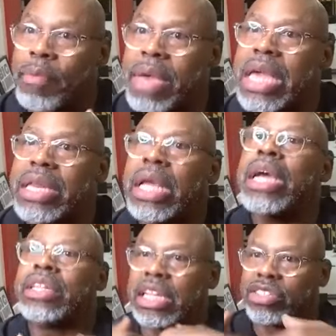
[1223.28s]
me
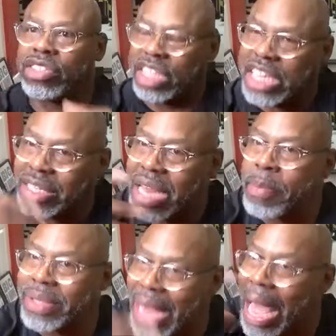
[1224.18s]
to get that
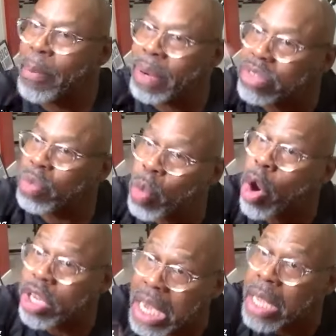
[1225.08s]
metabolism
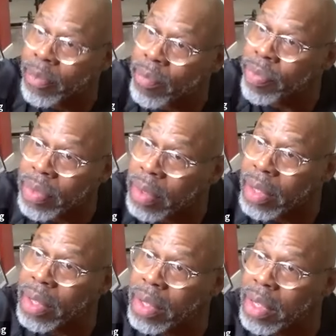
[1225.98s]
working,
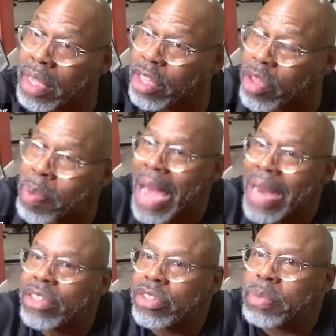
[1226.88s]
because the body
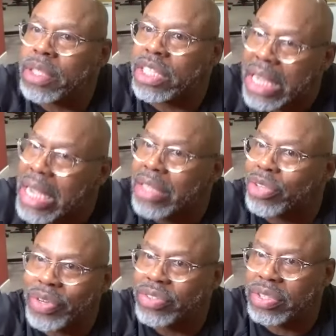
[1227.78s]
is a machine,
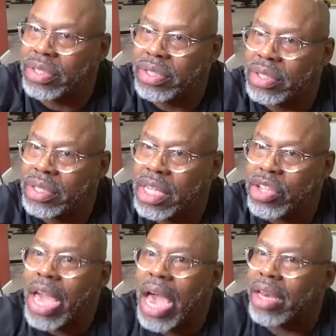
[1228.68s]
Teresa.
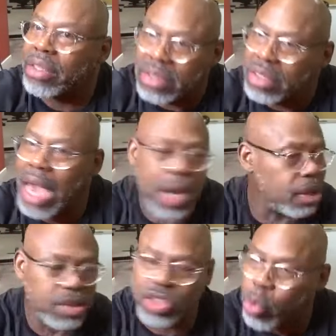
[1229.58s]
You
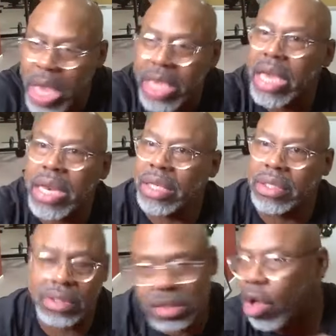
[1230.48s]
gotta tweak it
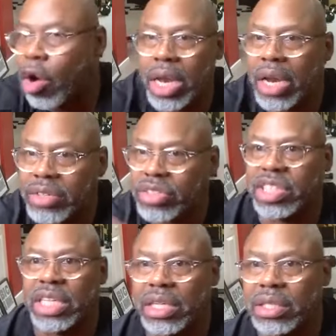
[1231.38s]
and all that other
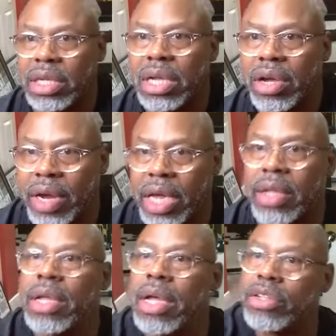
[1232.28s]
shit.
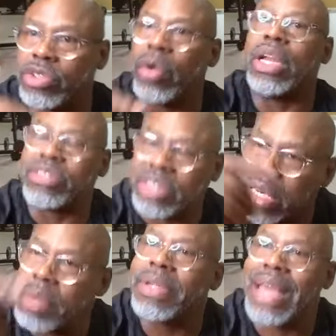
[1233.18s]
Right? So let's get
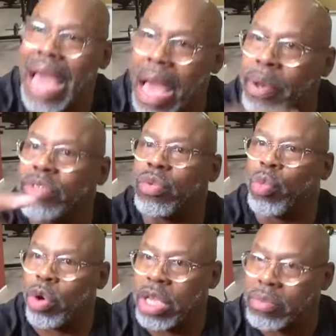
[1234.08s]
the metabolism
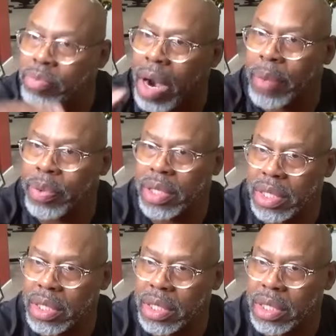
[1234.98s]
working properly.